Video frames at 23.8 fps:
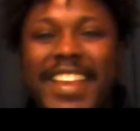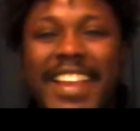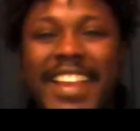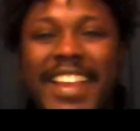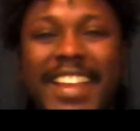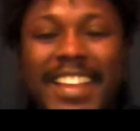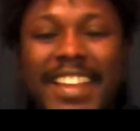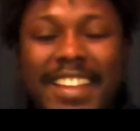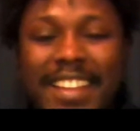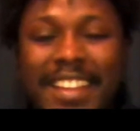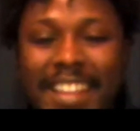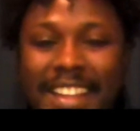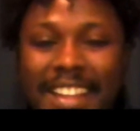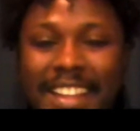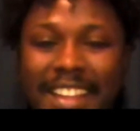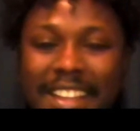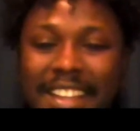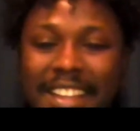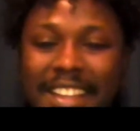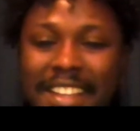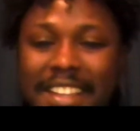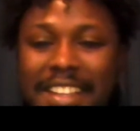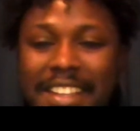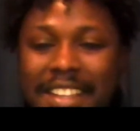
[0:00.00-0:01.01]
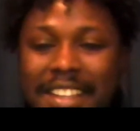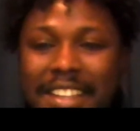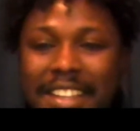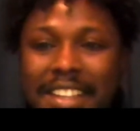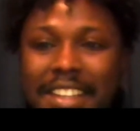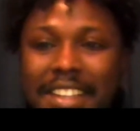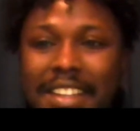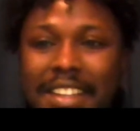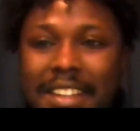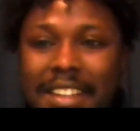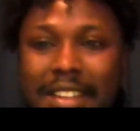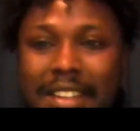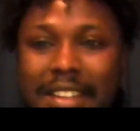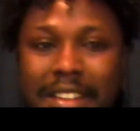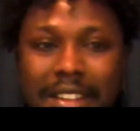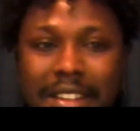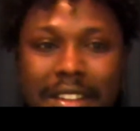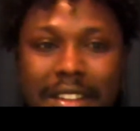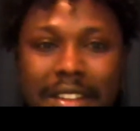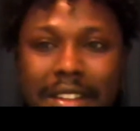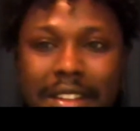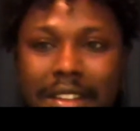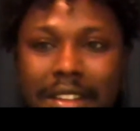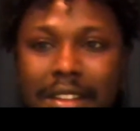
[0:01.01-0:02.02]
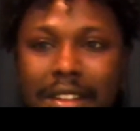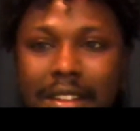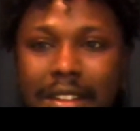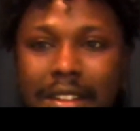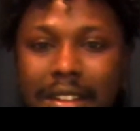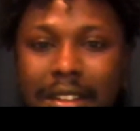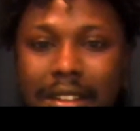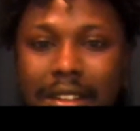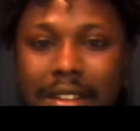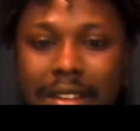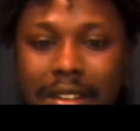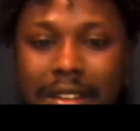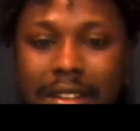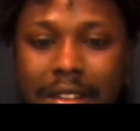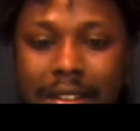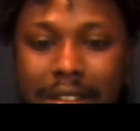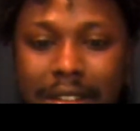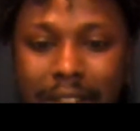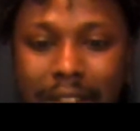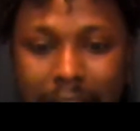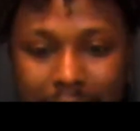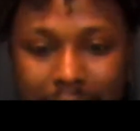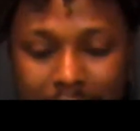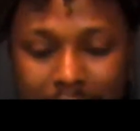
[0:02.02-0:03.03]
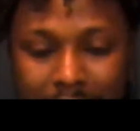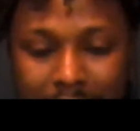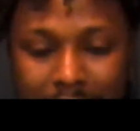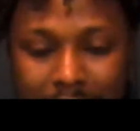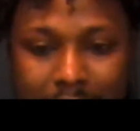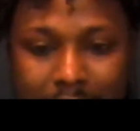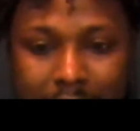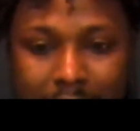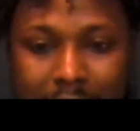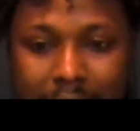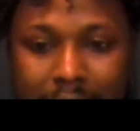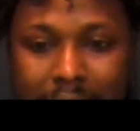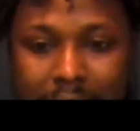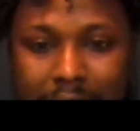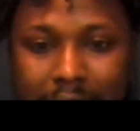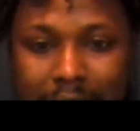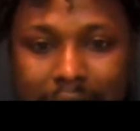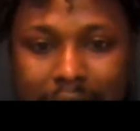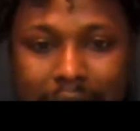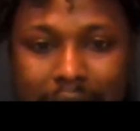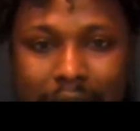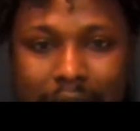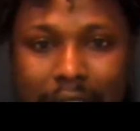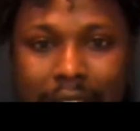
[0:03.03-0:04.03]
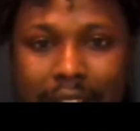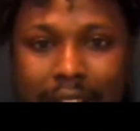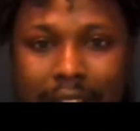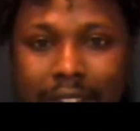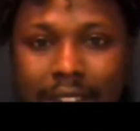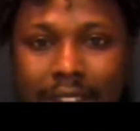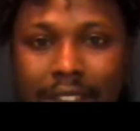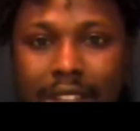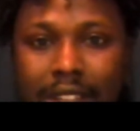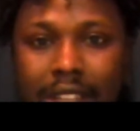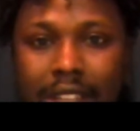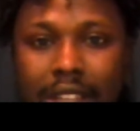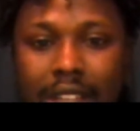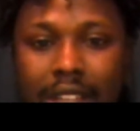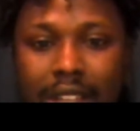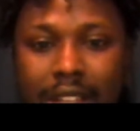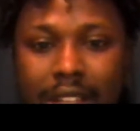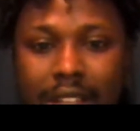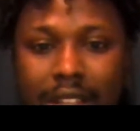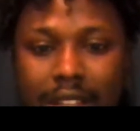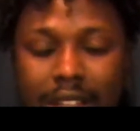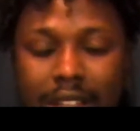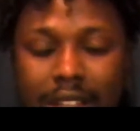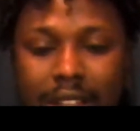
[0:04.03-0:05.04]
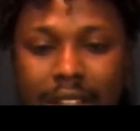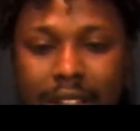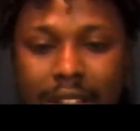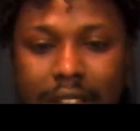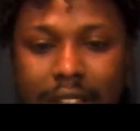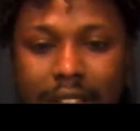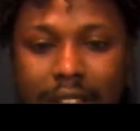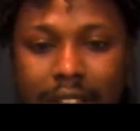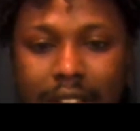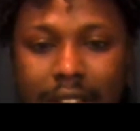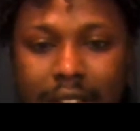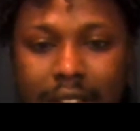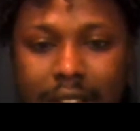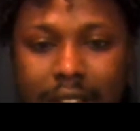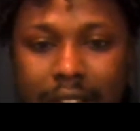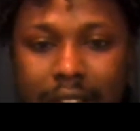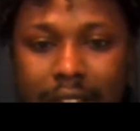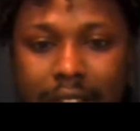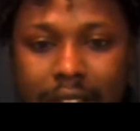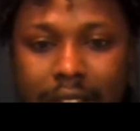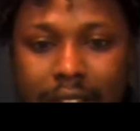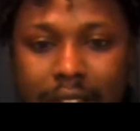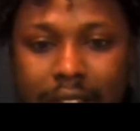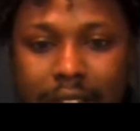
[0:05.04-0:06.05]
(not speaking)